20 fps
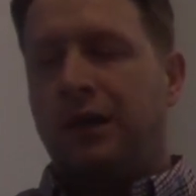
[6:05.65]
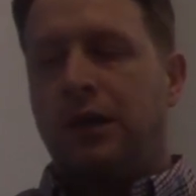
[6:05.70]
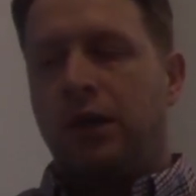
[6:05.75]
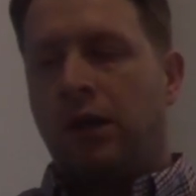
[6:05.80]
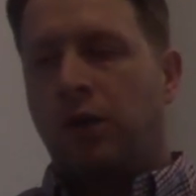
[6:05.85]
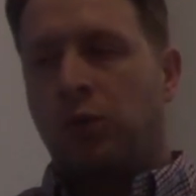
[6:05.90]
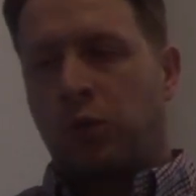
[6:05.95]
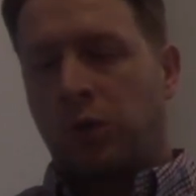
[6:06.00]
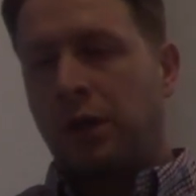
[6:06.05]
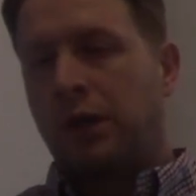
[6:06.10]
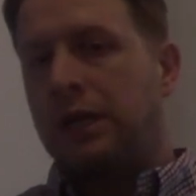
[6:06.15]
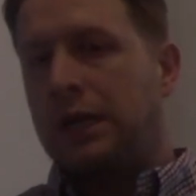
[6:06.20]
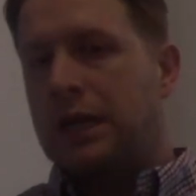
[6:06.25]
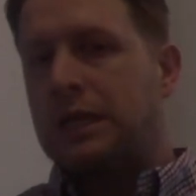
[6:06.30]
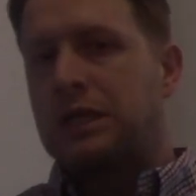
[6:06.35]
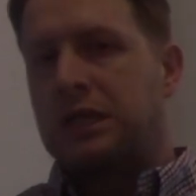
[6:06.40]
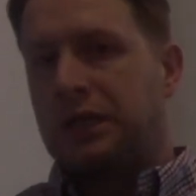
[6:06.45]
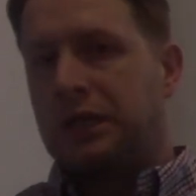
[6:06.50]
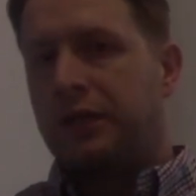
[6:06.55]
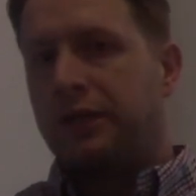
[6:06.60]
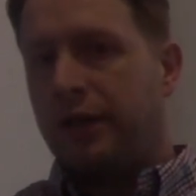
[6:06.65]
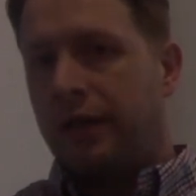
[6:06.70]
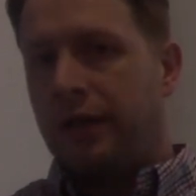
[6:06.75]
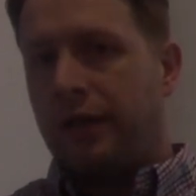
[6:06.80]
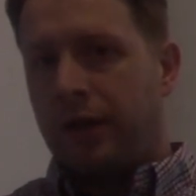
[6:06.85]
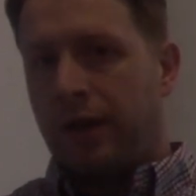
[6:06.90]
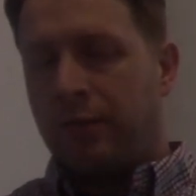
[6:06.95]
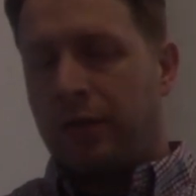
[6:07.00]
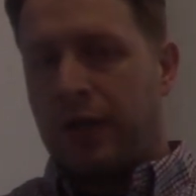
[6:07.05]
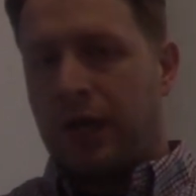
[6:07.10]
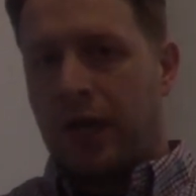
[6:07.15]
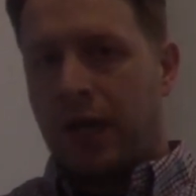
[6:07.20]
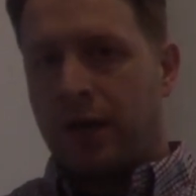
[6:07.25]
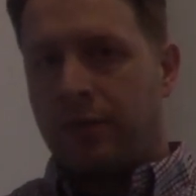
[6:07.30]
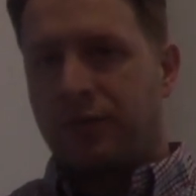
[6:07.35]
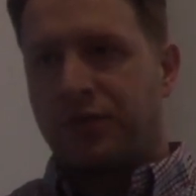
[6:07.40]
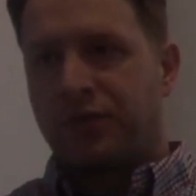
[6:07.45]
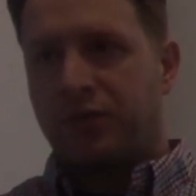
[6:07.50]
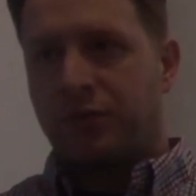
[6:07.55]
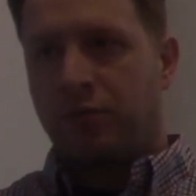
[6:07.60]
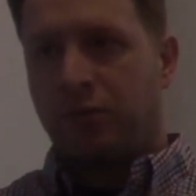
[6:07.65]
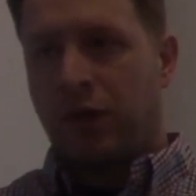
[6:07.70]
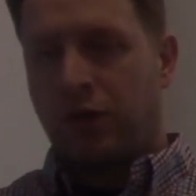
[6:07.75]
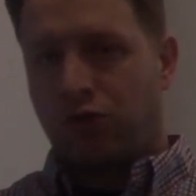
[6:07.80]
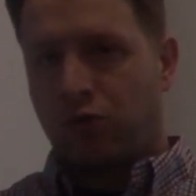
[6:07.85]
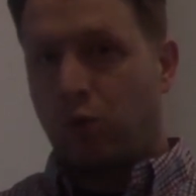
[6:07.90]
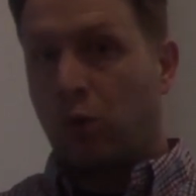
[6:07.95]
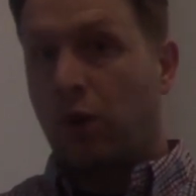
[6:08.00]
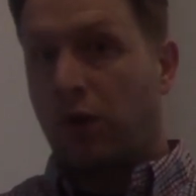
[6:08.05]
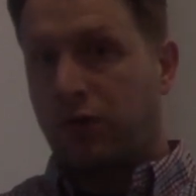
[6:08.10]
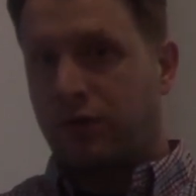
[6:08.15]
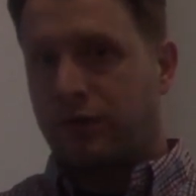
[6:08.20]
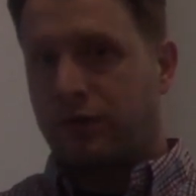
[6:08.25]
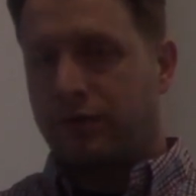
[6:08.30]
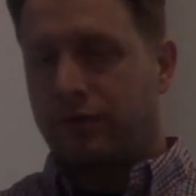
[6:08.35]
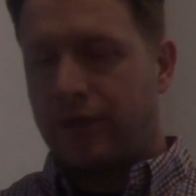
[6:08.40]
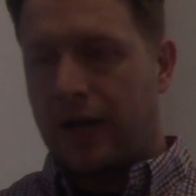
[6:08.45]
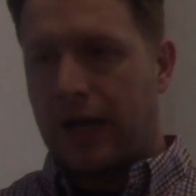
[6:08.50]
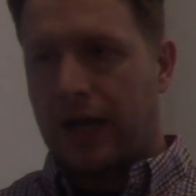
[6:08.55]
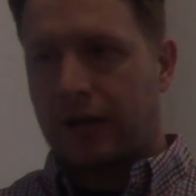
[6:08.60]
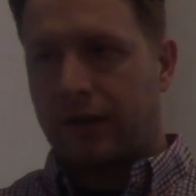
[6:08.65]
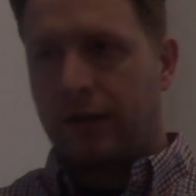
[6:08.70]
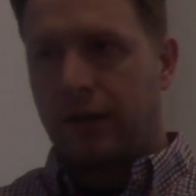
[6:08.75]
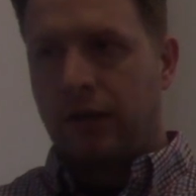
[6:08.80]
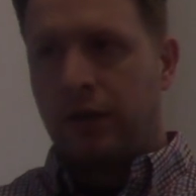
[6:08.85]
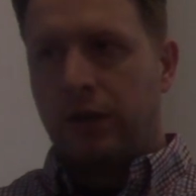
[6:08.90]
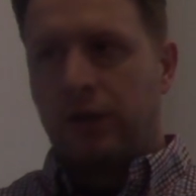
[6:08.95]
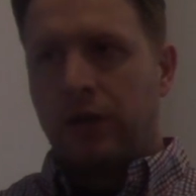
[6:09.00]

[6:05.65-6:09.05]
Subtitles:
It really isn't. It becomes much worse, in fact.